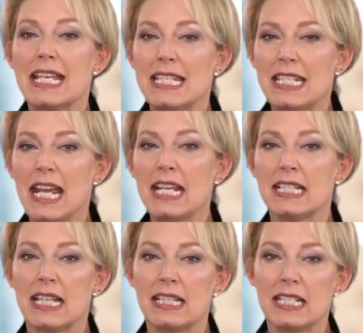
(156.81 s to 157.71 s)

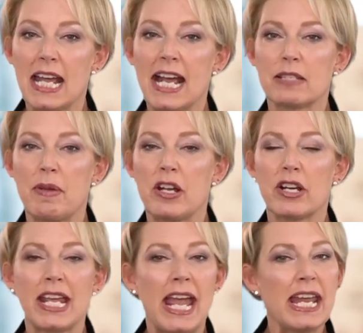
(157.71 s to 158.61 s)
states that the
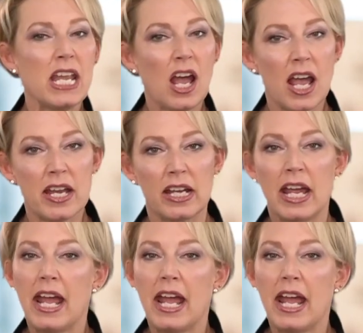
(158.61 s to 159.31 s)
taxpayer cannot